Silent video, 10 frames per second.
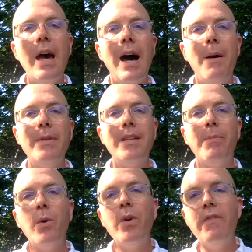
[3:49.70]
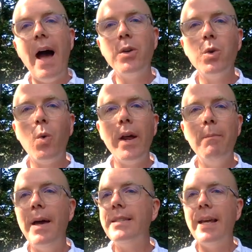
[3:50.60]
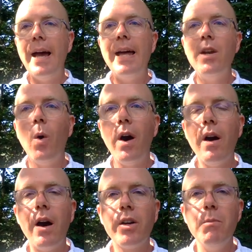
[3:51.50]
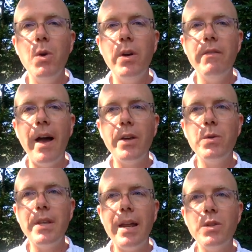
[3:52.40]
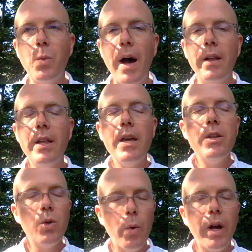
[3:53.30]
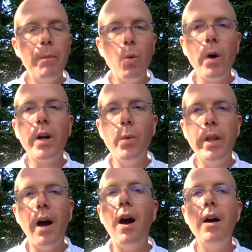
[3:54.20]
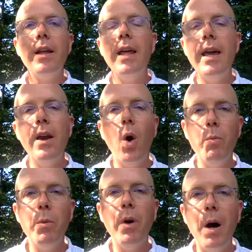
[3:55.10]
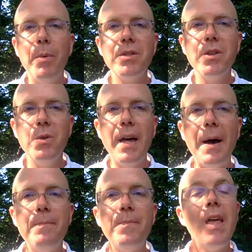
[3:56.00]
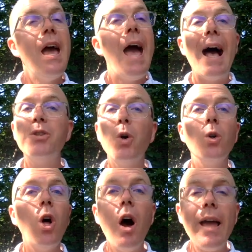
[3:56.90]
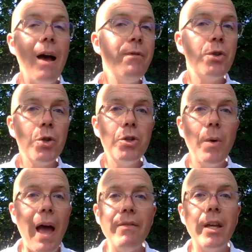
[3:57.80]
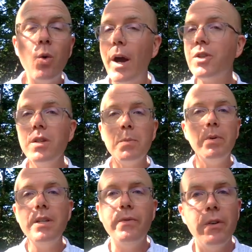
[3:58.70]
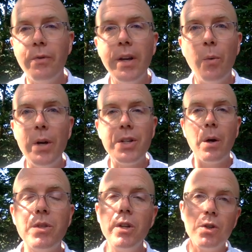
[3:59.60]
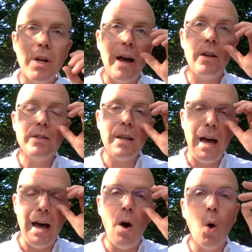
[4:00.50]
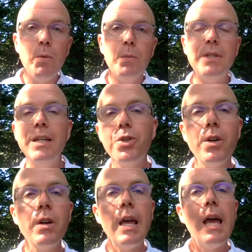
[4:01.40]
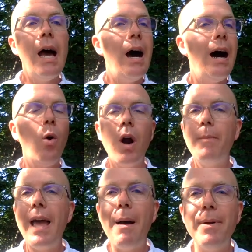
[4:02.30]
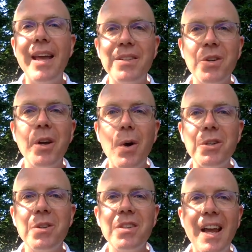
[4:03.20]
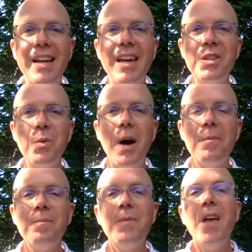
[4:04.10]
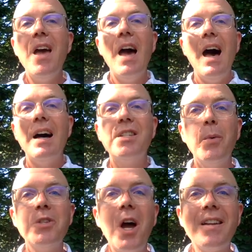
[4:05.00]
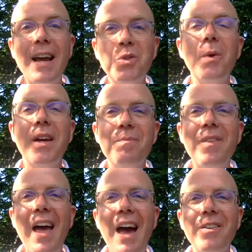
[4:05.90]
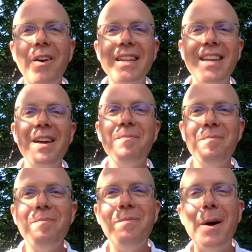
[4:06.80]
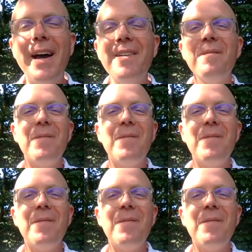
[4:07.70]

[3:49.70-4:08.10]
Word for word: Um, it's something we value quite a bit, and I, I know our, our, community values that as well. So we're going to be working really hard, and, and, Homeroom will help us to do that. As you go along, have, should you have any questions, please feel free to reach to your child's uh, homeroom teacher, uh, or I'd be happy to answer any questions that I can as well. Until we talk next week, have a great day. Bye-bye.